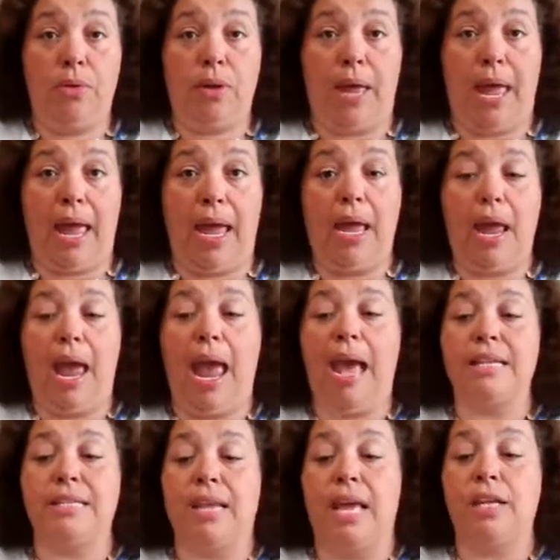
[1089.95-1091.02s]
okay,
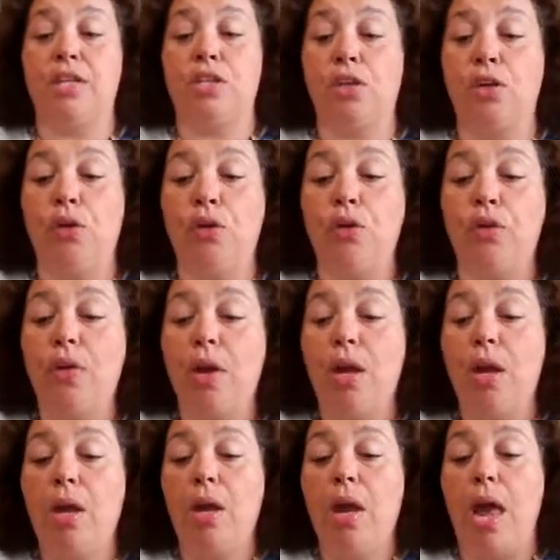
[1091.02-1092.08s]
as you've
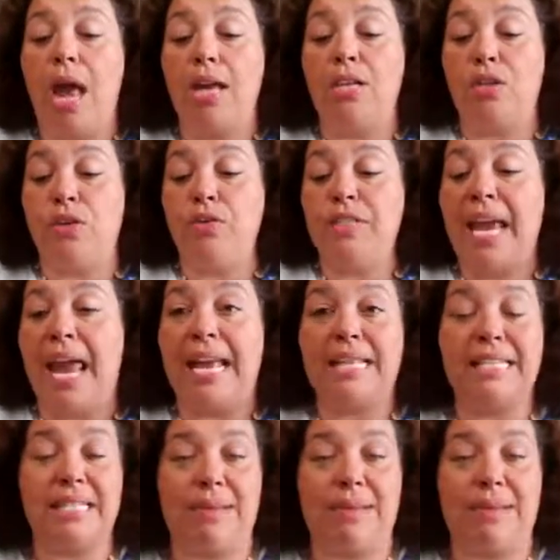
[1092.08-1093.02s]
taken